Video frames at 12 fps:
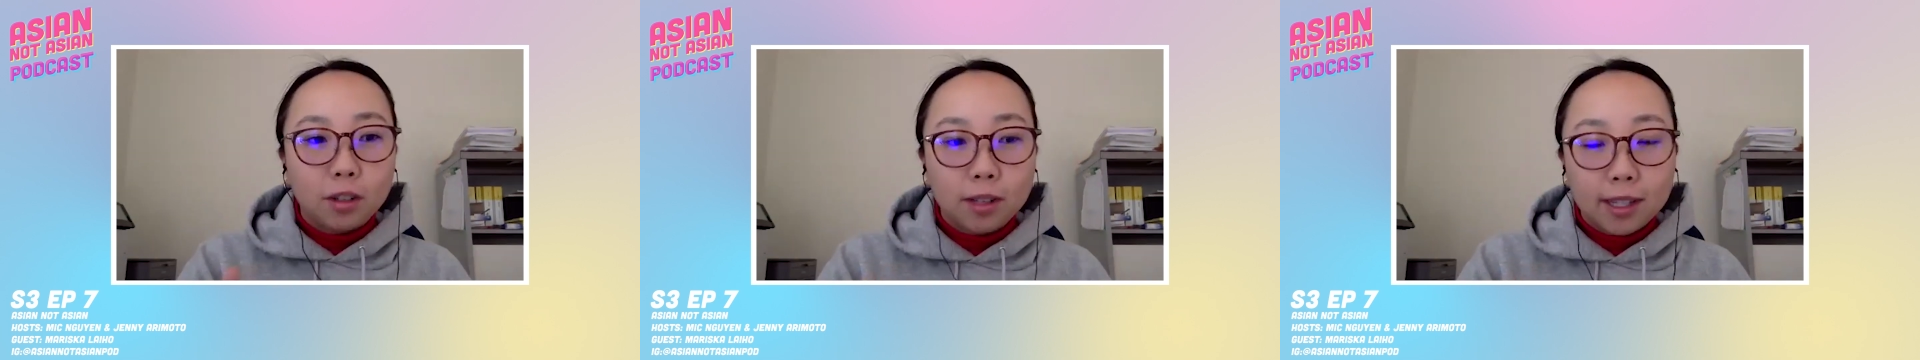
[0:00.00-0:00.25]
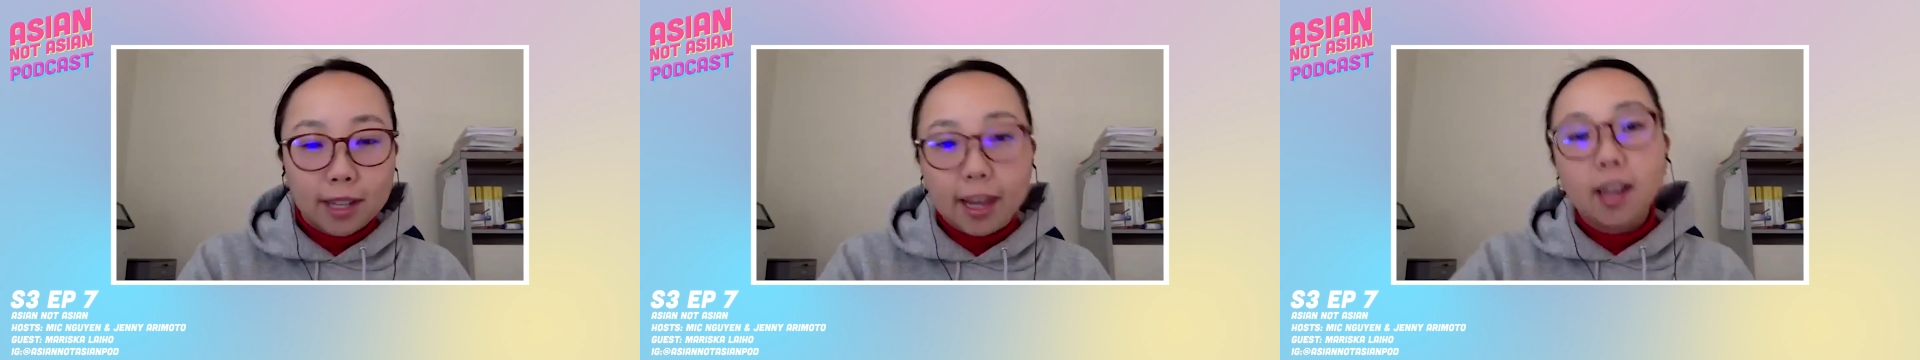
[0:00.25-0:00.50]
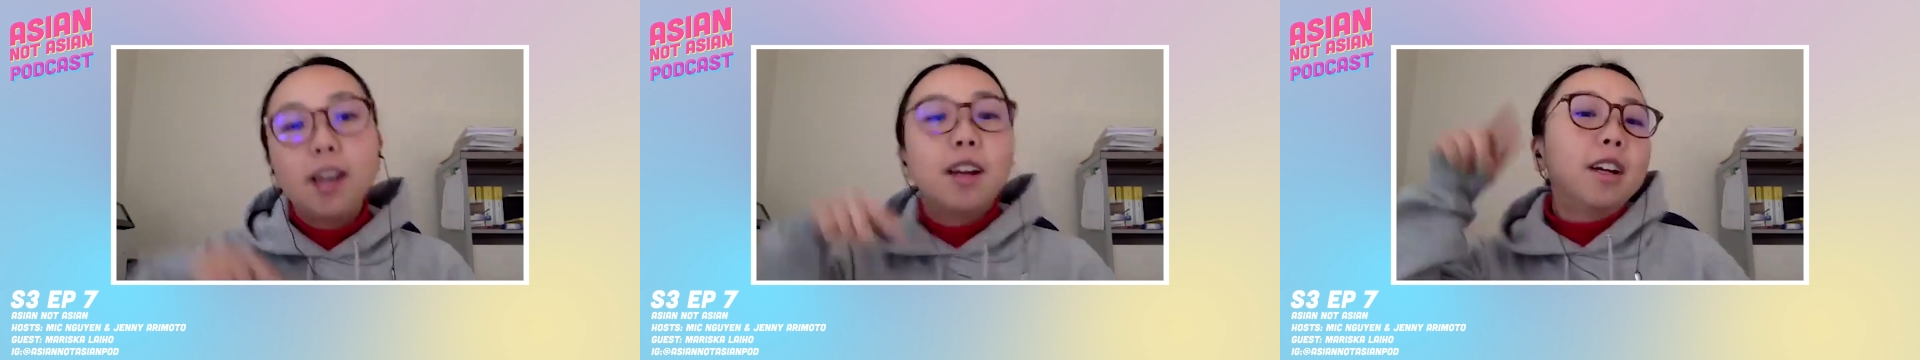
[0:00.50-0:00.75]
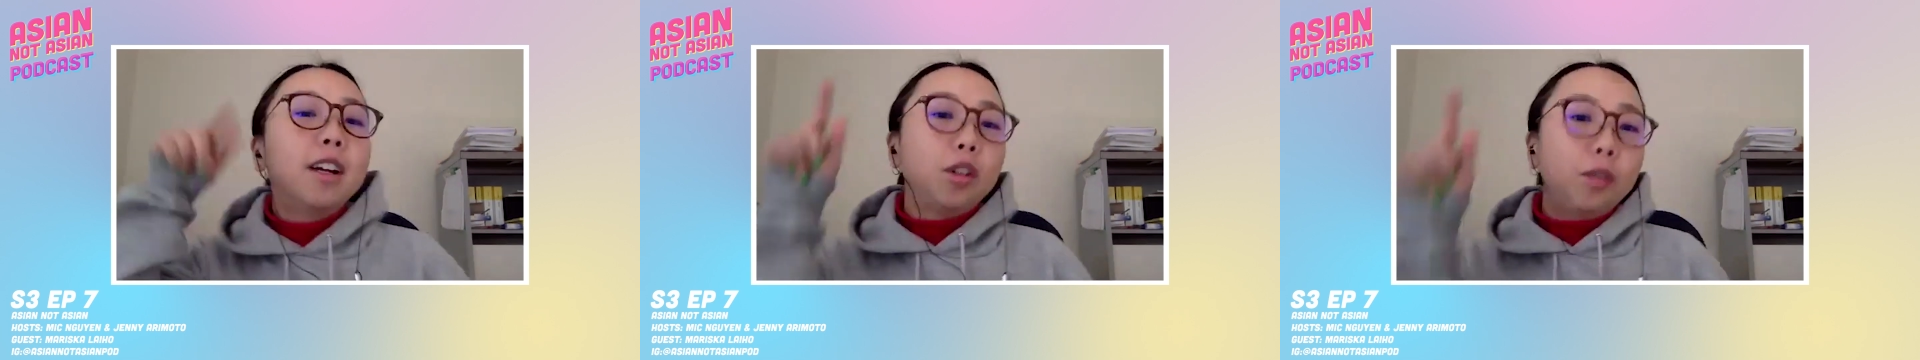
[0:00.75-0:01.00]
So it's like
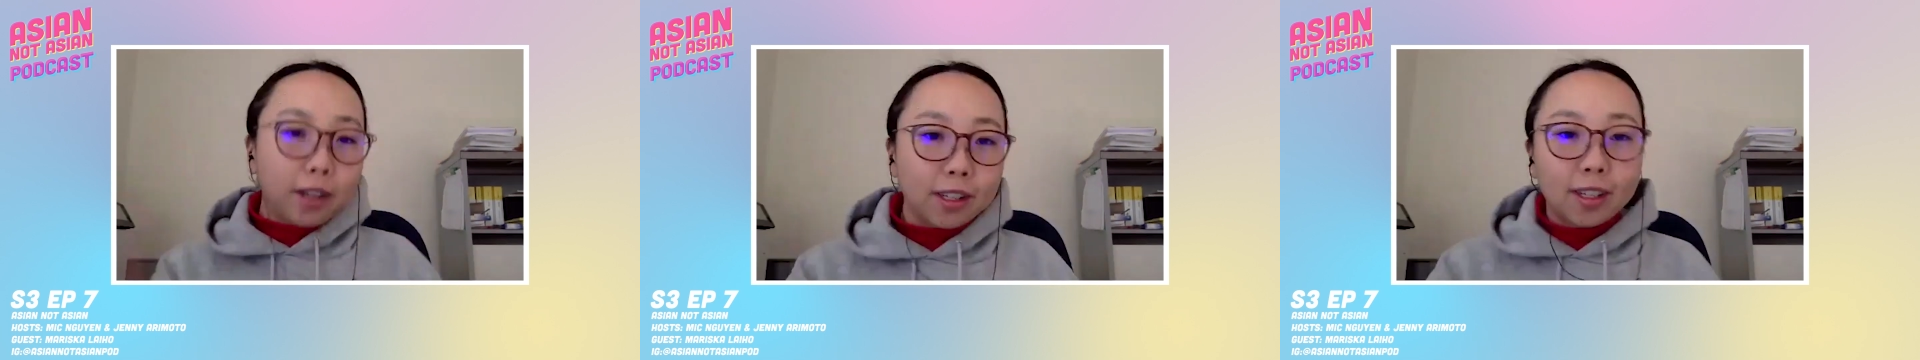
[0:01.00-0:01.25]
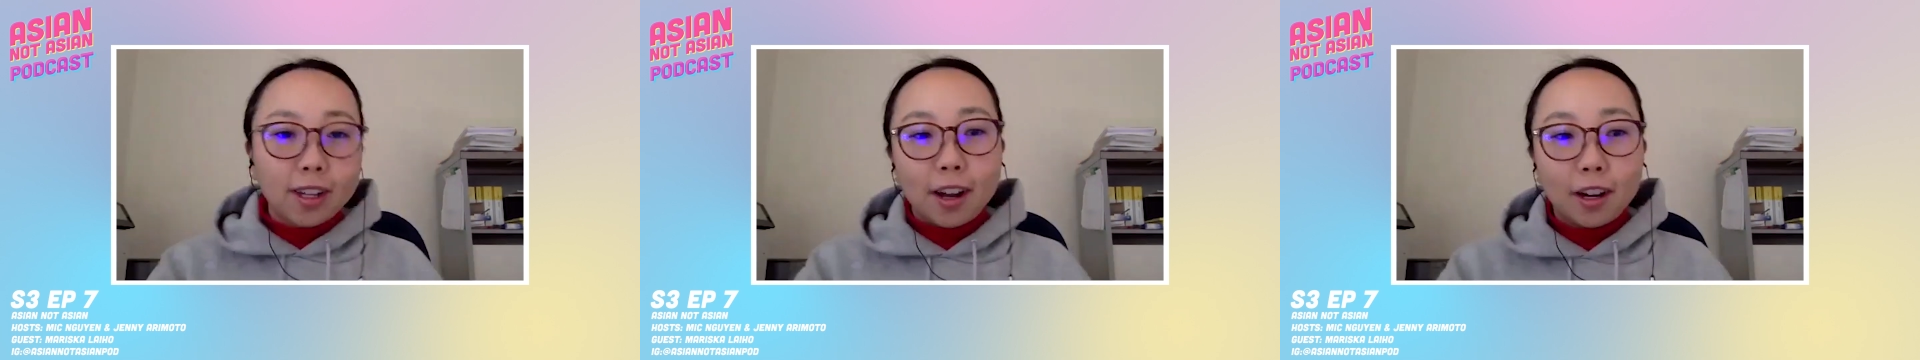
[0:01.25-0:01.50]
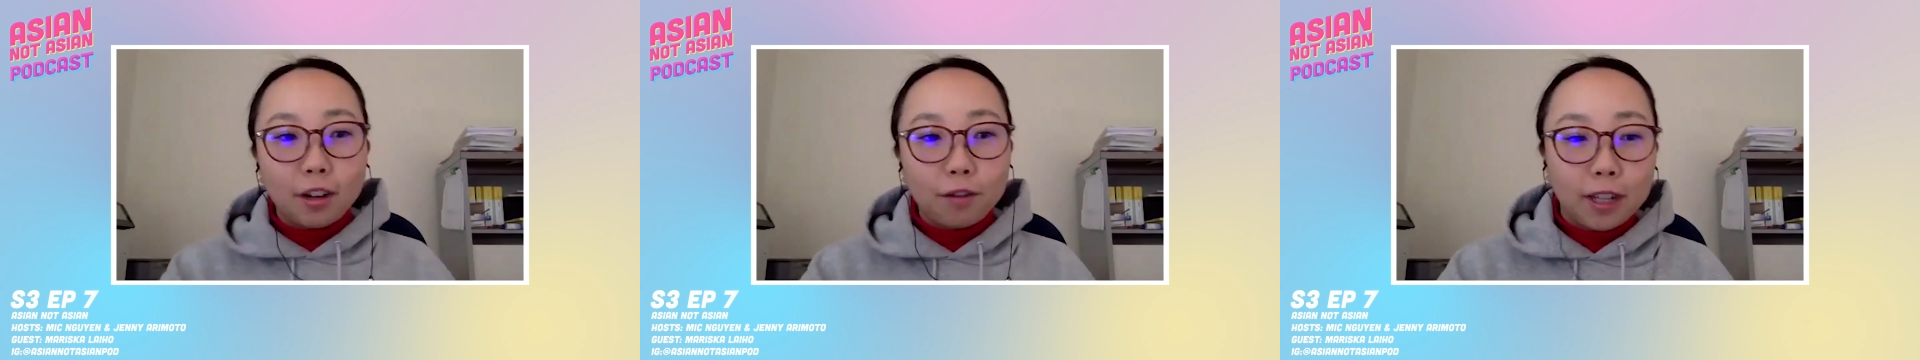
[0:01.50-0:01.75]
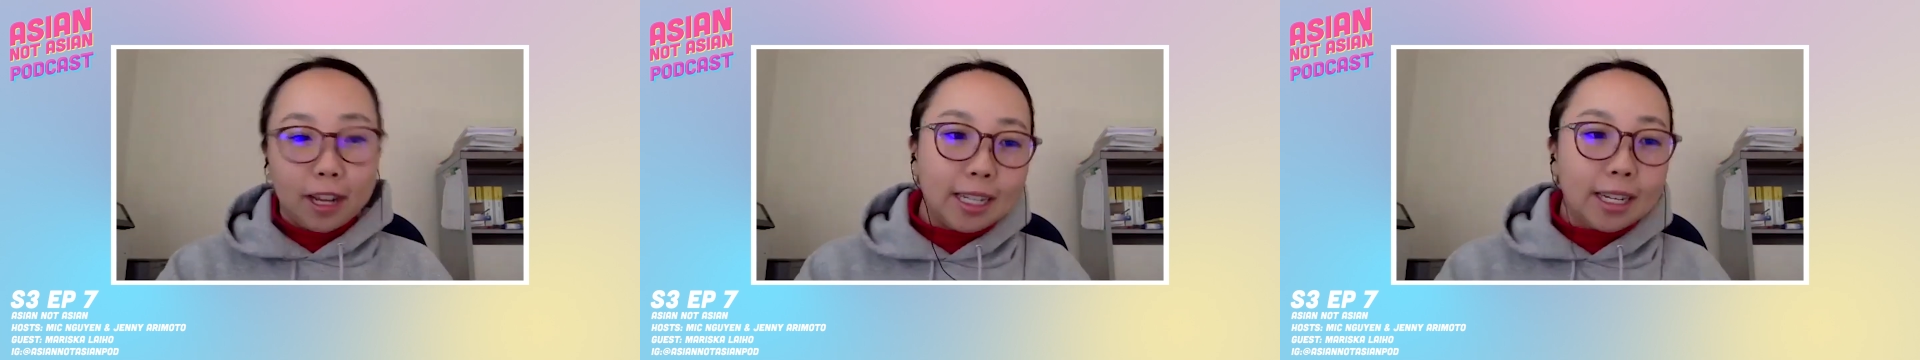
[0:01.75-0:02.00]
doing a sauna
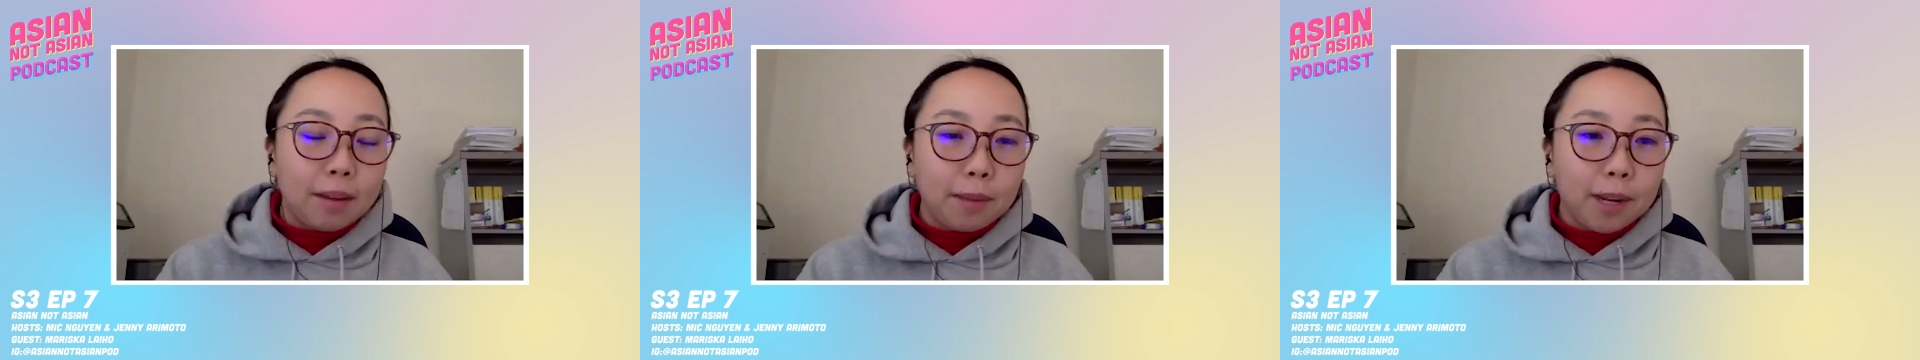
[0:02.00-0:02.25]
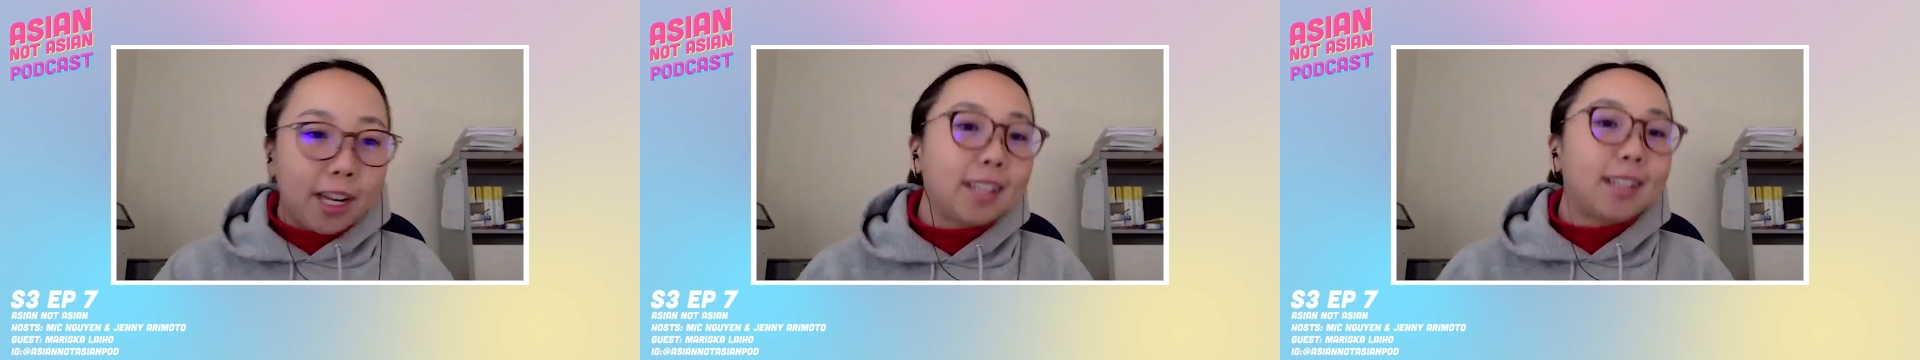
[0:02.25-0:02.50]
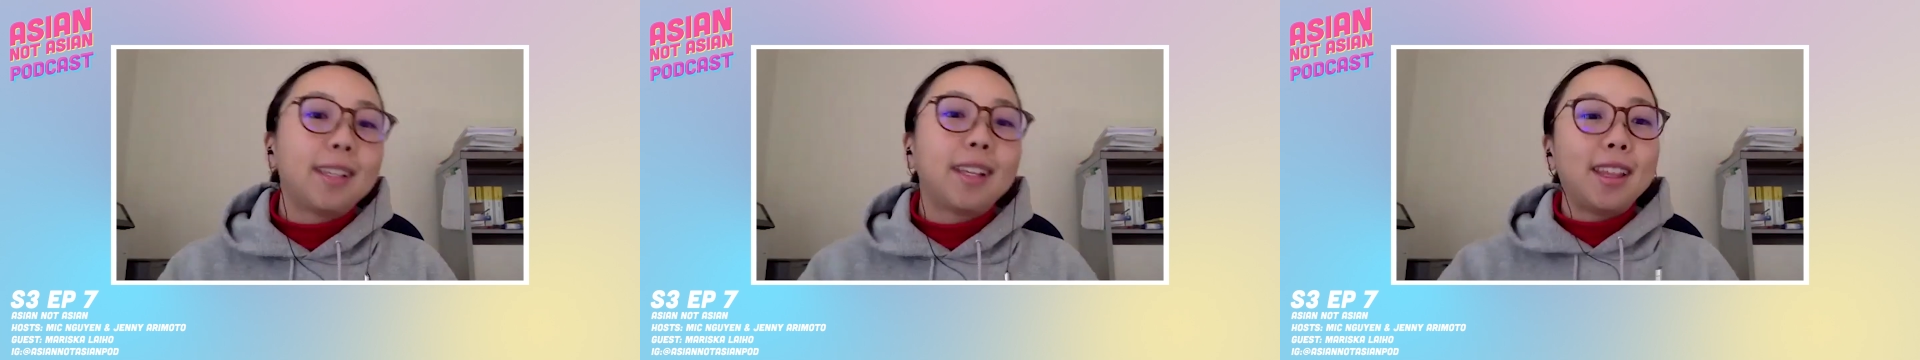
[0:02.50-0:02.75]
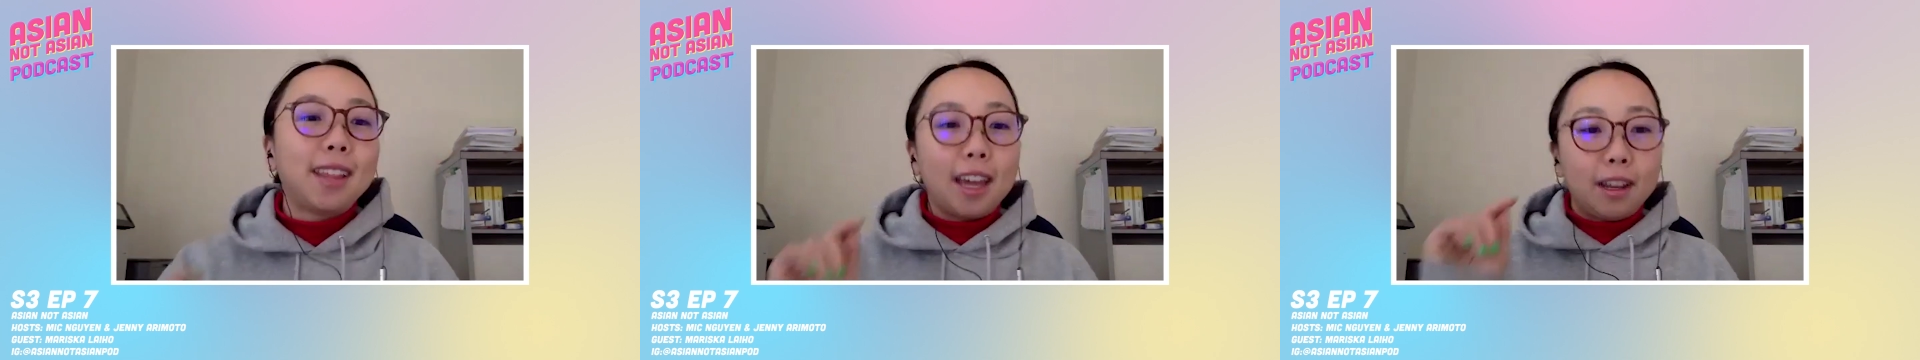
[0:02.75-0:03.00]
for like 10 minutes
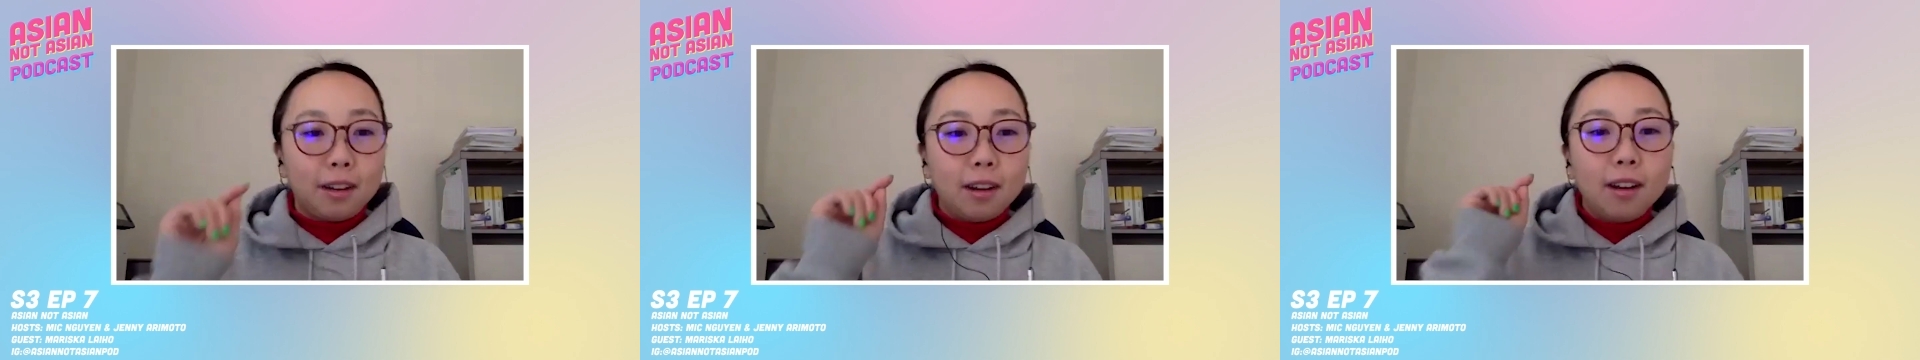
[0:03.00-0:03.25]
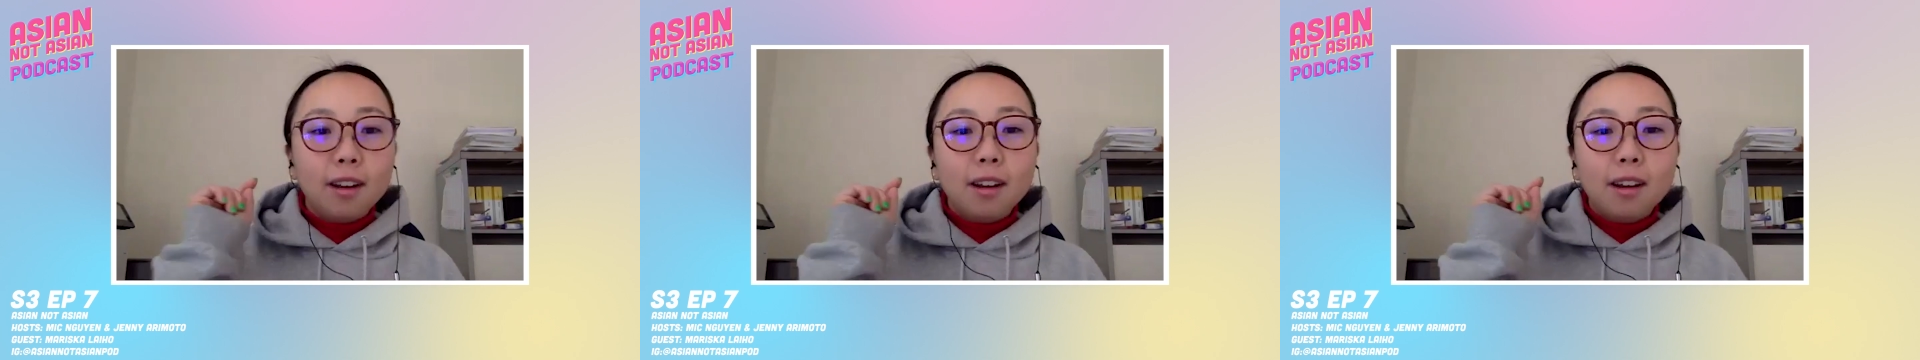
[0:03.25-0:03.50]
and then